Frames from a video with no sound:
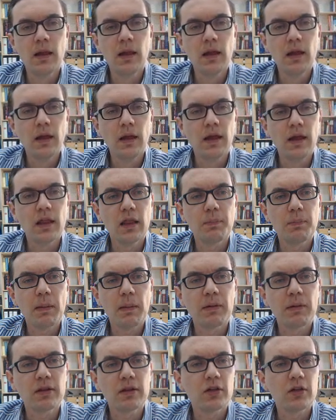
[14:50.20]
In the
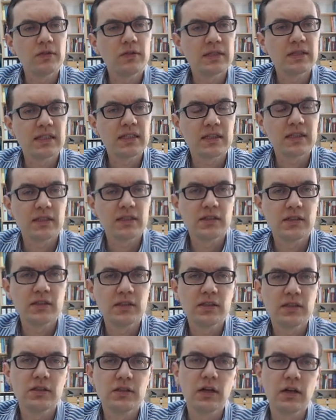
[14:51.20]
public service sector,
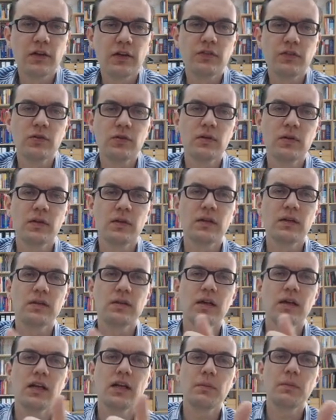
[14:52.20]
you have to
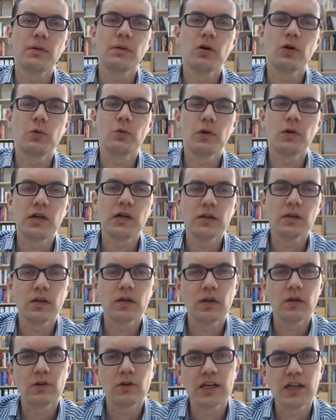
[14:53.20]
decide about where are the
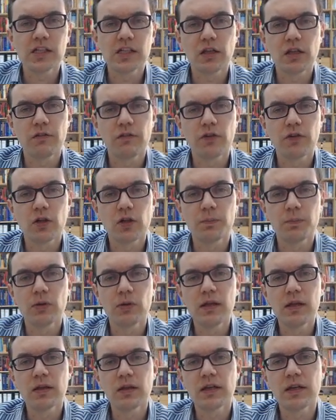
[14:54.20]
locations for your
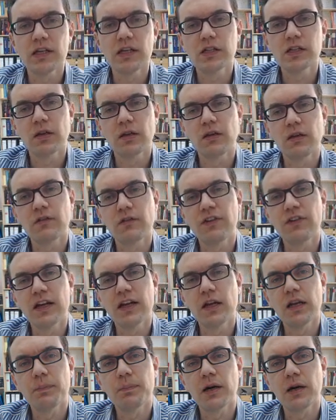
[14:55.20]
police stations, fire
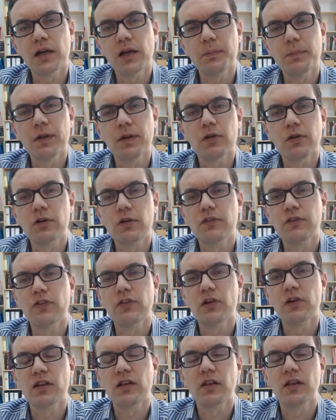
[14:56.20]
departments, or
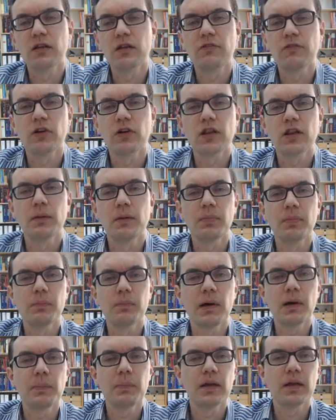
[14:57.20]
for example,
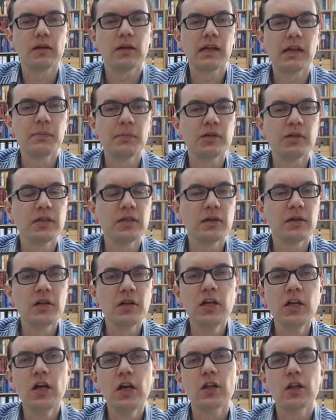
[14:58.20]
public library,
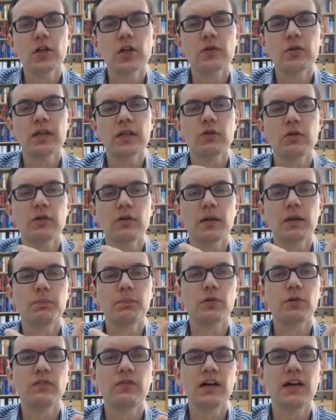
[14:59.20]
so that you can
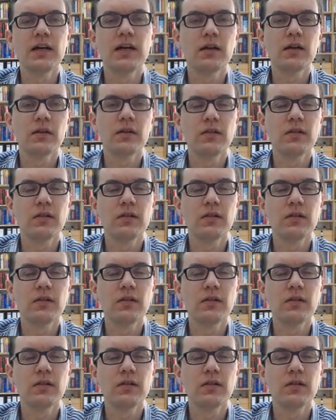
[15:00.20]
provide these